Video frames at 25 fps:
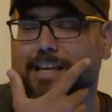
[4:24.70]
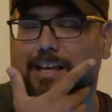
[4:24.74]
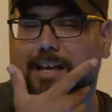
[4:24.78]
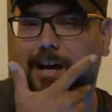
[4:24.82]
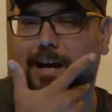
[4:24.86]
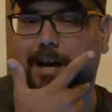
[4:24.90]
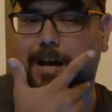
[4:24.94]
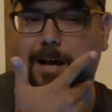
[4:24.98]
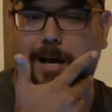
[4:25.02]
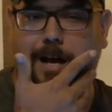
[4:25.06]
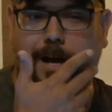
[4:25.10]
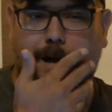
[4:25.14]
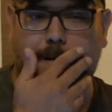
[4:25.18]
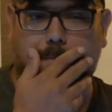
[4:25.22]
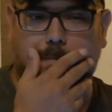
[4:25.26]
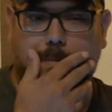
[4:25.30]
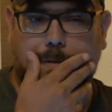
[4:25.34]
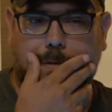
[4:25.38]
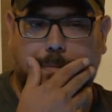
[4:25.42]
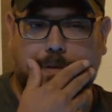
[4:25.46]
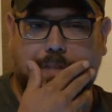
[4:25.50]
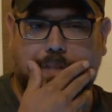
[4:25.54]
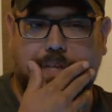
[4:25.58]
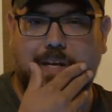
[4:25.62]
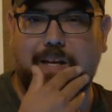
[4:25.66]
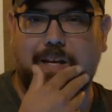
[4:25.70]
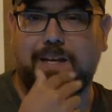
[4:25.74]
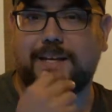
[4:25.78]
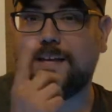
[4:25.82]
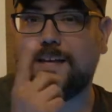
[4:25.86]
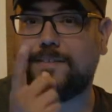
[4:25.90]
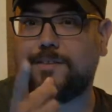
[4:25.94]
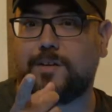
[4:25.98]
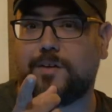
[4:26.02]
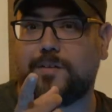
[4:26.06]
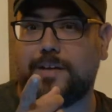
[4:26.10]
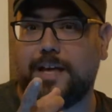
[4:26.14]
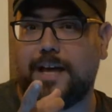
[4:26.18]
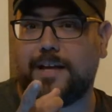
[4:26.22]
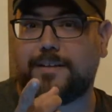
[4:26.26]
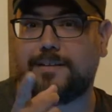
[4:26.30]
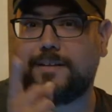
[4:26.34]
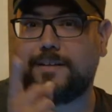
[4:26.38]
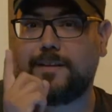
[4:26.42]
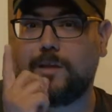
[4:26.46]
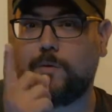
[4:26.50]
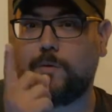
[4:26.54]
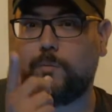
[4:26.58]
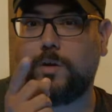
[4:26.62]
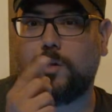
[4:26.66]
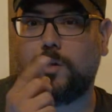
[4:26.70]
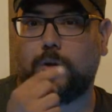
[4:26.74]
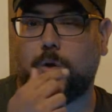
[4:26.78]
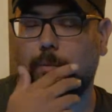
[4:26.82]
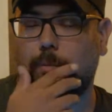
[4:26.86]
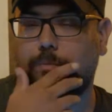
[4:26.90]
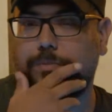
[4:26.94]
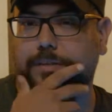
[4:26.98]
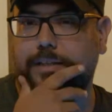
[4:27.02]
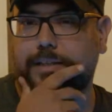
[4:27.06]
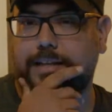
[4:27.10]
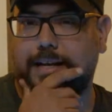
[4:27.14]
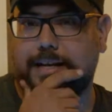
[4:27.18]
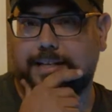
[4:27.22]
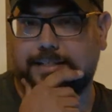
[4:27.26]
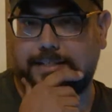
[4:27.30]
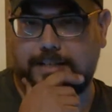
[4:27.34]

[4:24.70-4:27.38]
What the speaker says: But they didn't get there yet, and they will hopefully next